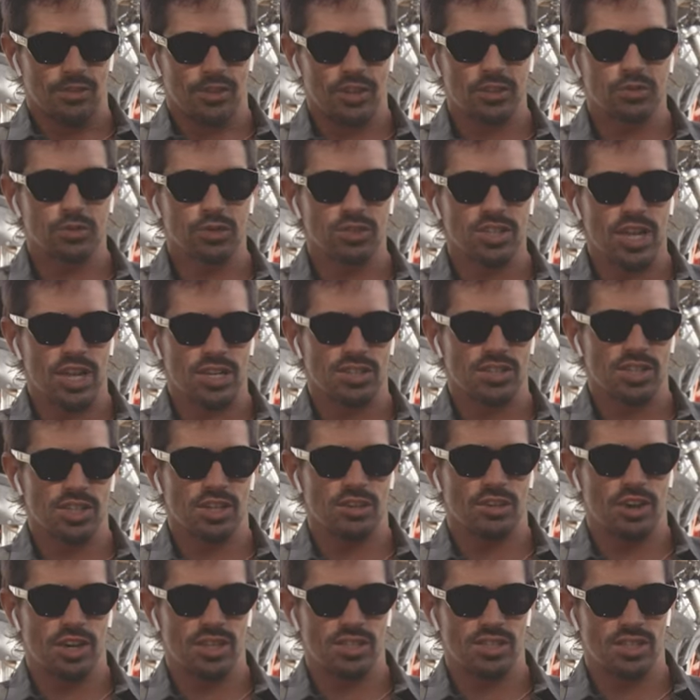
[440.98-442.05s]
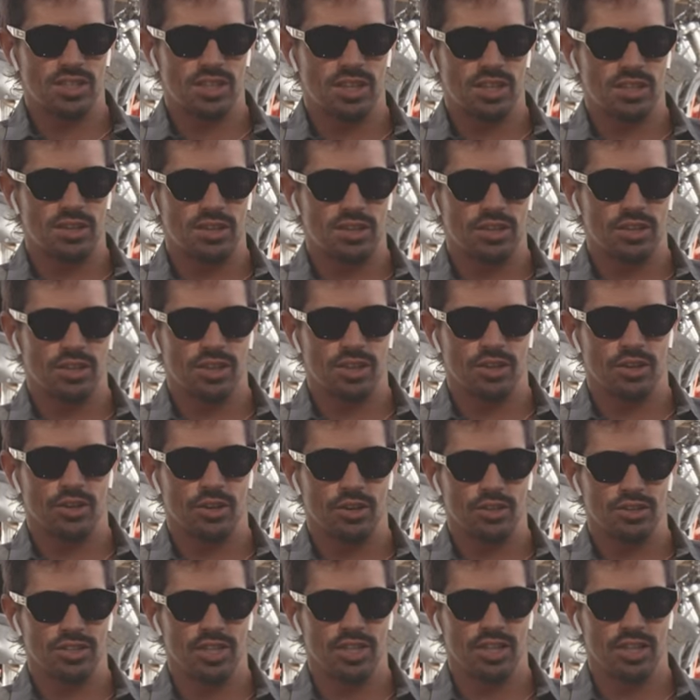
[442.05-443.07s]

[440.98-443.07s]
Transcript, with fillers: This was actually crazy that the girls